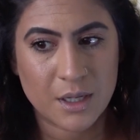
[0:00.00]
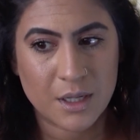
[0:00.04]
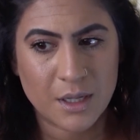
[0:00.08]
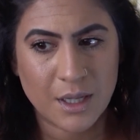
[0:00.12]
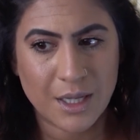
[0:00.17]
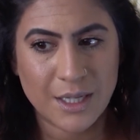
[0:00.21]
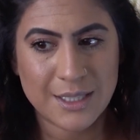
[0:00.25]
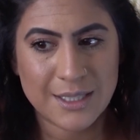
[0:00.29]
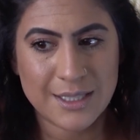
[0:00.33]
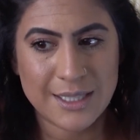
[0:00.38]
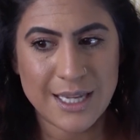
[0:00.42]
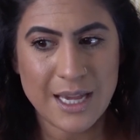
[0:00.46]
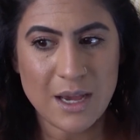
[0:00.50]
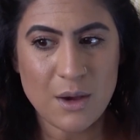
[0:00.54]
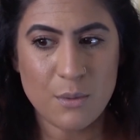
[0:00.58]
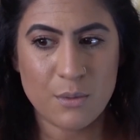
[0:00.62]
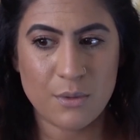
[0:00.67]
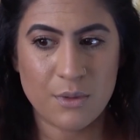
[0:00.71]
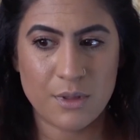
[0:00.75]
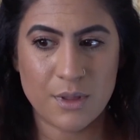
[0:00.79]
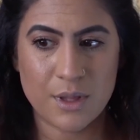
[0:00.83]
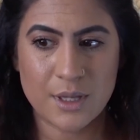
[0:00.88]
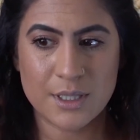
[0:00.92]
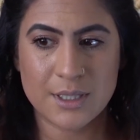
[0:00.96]
like see how
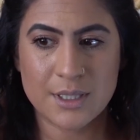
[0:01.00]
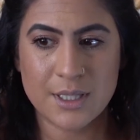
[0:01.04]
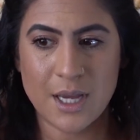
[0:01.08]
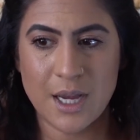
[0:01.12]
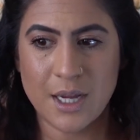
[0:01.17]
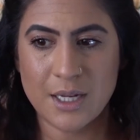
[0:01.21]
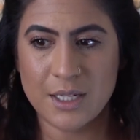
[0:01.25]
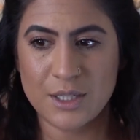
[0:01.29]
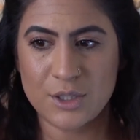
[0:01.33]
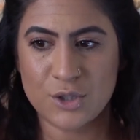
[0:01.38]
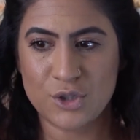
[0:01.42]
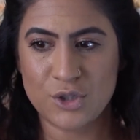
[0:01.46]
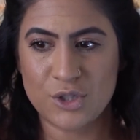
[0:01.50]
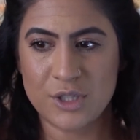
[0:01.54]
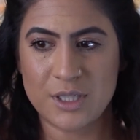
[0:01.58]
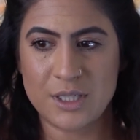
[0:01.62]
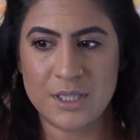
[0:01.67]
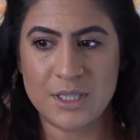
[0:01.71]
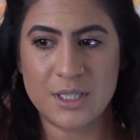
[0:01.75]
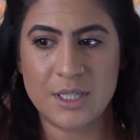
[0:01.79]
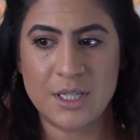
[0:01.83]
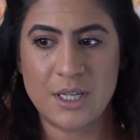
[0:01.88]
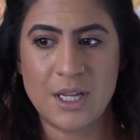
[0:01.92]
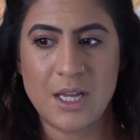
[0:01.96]
this side is
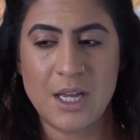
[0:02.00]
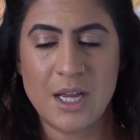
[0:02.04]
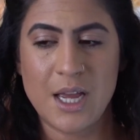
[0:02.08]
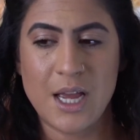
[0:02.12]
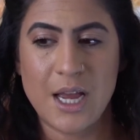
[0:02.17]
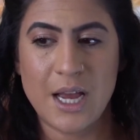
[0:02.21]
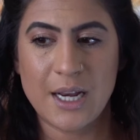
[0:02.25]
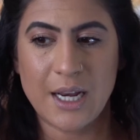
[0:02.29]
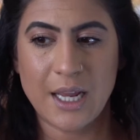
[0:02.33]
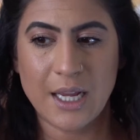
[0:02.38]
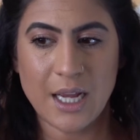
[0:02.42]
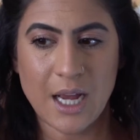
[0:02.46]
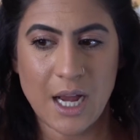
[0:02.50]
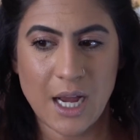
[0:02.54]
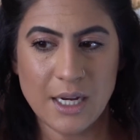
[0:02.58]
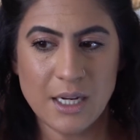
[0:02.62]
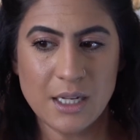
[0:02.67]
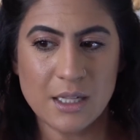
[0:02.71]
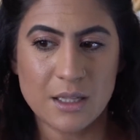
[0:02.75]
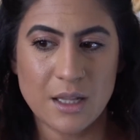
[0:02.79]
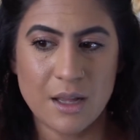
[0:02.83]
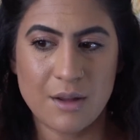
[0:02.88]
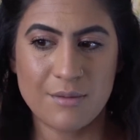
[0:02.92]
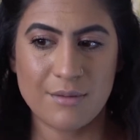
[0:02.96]
just, and I kind
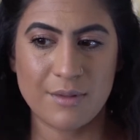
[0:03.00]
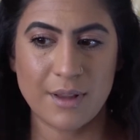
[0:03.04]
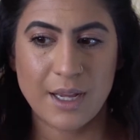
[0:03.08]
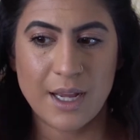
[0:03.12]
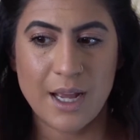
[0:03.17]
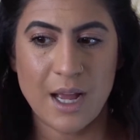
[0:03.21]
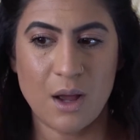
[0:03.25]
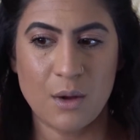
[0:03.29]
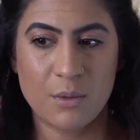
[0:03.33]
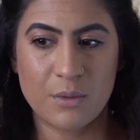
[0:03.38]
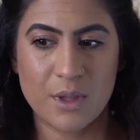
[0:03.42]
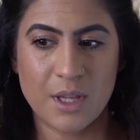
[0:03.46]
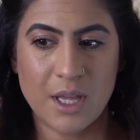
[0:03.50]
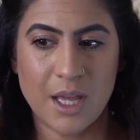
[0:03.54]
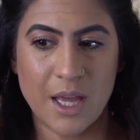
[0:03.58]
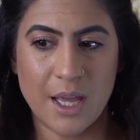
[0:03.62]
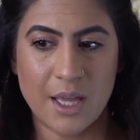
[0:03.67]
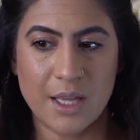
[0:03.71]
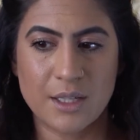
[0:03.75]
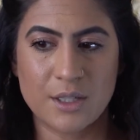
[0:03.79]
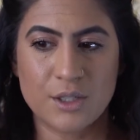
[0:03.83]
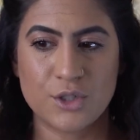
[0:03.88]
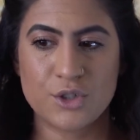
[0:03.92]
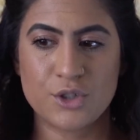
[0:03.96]
of love like how the
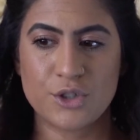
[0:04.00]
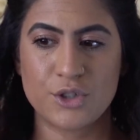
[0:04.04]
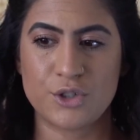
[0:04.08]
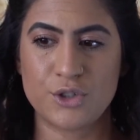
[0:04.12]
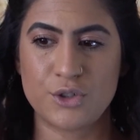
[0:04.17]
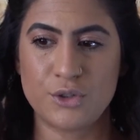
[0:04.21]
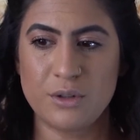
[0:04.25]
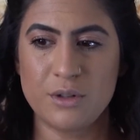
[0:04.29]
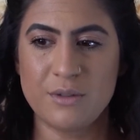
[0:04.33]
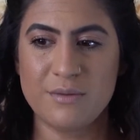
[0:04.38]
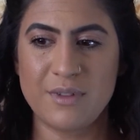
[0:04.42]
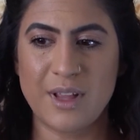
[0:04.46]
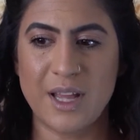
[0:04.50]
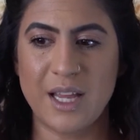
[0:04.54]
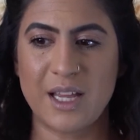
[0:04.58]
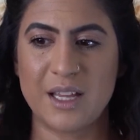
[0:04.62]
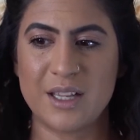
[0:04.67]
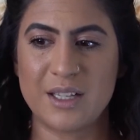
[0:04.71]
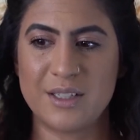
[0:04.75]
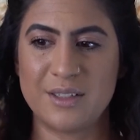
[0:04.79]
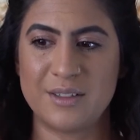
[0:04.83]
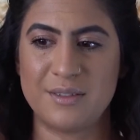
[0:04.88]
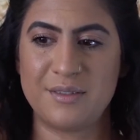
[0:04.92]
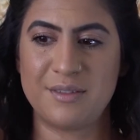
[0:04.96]
ends are sort of like
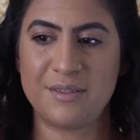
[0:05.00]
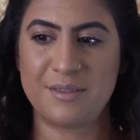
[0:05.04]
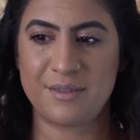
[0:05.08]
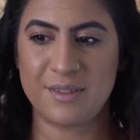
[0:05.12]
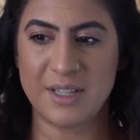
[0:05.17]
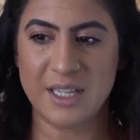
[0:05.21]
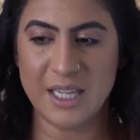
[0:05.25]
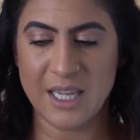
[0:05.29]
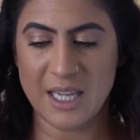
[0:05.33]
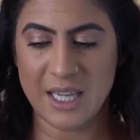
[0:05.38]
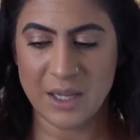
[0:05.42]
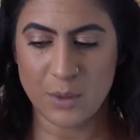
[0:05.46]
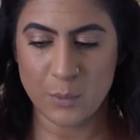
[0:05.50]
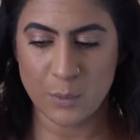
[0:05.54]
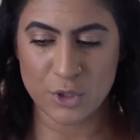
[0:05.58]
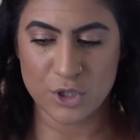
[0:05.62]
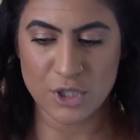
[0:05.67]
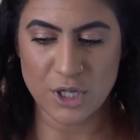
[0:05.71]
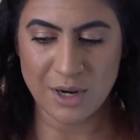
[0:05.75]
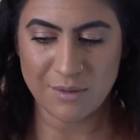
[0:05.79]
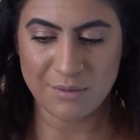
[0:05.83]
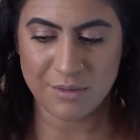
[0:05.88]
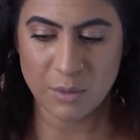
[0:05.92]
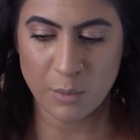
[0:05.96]
flicking
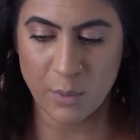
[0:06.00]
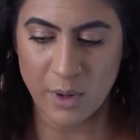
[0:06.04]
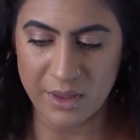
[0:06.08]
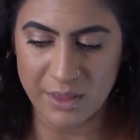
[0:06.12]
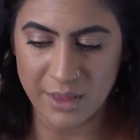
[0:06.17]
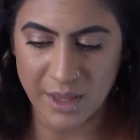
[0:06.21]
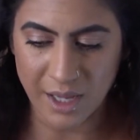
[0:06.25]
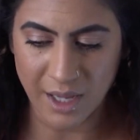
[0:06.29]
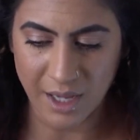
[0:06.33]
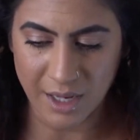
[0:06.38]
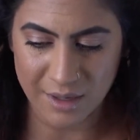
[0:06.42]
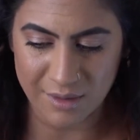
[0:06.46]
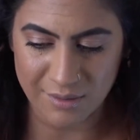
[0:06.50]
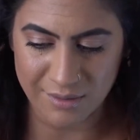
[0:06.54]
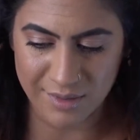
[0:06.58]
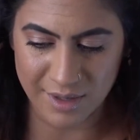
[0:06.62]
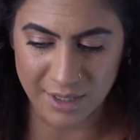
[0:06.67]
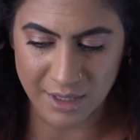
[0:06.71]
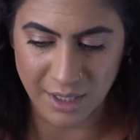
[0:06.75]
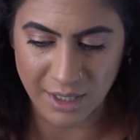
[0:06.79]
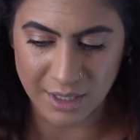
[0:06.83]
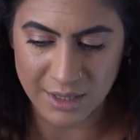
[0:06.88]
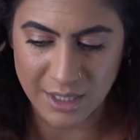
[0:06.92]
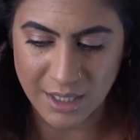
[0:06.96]
whichever way they kind of
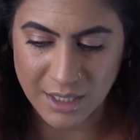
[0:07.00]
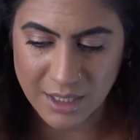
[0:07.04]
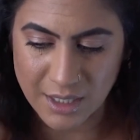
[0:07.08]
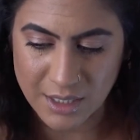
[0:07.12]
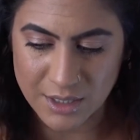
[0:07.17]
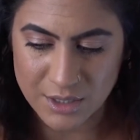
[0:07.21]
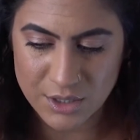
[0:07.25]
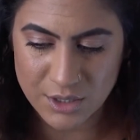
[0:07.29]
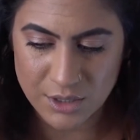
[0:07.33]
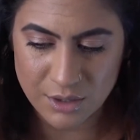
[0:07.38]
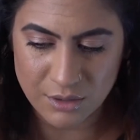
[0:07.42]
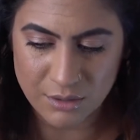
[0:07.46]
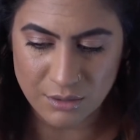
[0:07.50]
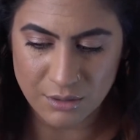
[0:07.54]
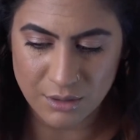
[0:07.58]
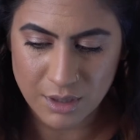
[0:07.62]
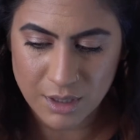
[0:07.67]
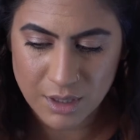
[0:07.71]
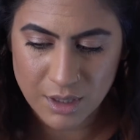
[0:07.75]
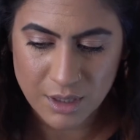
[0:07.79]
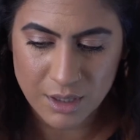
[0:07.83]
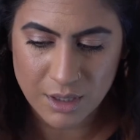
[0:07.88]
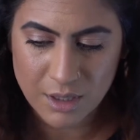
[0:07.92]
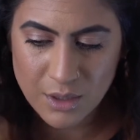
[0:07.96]
feel like they need to,
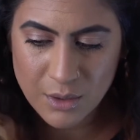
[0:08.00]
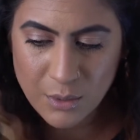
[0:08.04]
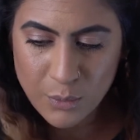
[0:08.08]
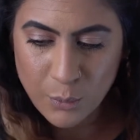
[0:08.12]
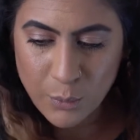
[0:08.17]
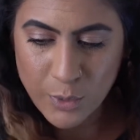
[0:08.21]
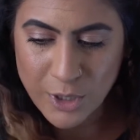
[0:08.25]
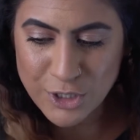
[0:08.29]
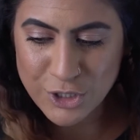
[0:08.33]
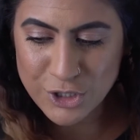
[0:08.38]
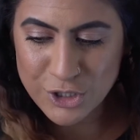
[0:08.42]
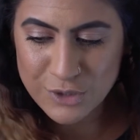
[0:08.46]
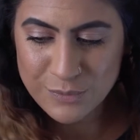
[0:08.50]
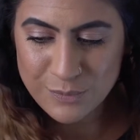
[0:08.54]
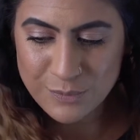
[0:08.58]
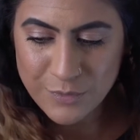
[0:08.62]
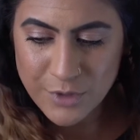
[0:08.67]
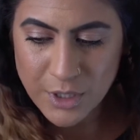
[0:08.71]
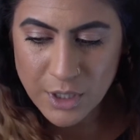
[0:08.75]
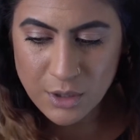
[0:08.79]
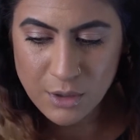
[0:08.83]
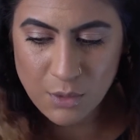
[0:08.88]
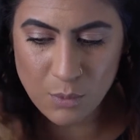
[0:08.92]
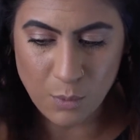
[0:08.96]
which,
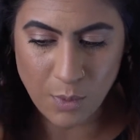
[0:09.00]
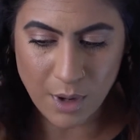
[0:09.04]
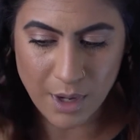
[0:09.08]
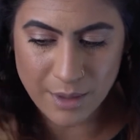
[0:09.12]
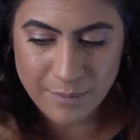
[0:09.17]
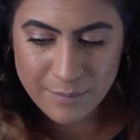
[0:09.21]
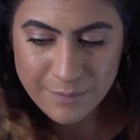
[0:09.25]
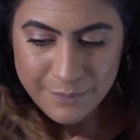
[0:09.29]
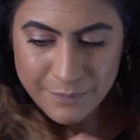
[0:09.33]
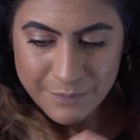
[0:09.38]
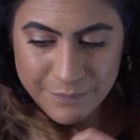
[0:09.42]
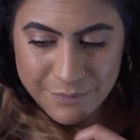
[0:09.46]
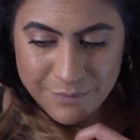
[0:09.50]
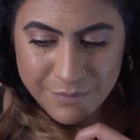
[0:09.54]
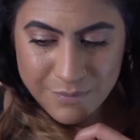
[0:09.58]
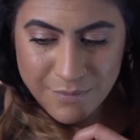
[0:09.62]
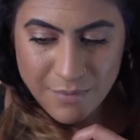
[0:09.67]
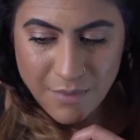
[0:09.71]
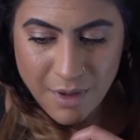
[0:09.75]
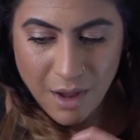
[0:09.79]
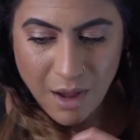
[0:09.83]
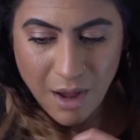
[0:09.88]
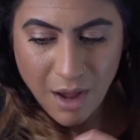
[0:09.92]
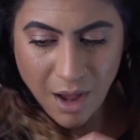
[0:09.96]
you know what,
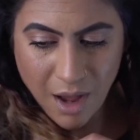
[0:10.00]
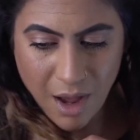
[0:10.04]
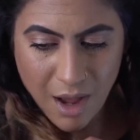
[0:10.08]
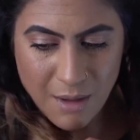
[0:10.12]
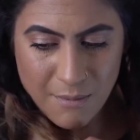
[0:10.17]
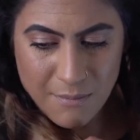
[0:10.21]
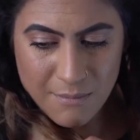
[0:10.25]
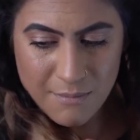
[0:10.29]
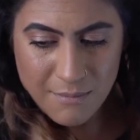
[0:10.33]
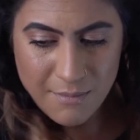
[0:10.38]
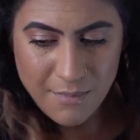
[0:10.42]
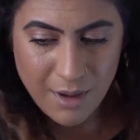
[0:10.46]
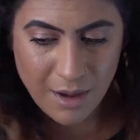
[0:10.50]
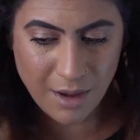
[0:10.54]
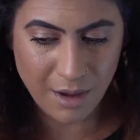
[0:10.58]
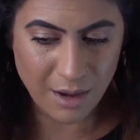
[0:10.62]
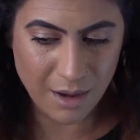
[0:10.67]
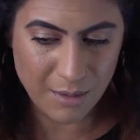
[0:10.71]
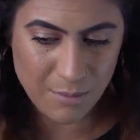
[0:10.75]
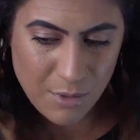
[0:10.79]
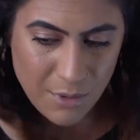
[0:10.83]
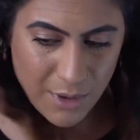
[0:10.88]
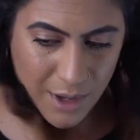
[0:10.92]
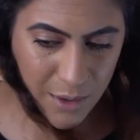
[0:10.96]
I'm
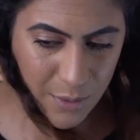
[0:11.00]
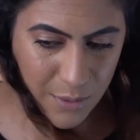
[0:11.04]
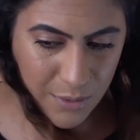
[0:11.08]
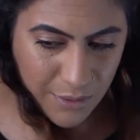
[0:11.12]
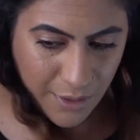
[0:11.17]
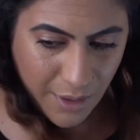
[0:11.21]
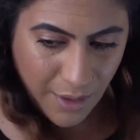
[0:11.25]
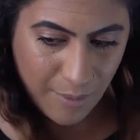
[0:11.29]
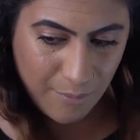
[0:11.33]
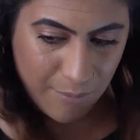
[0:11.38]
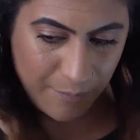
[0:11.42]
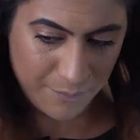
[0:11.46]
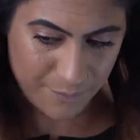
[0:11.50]
okay with that.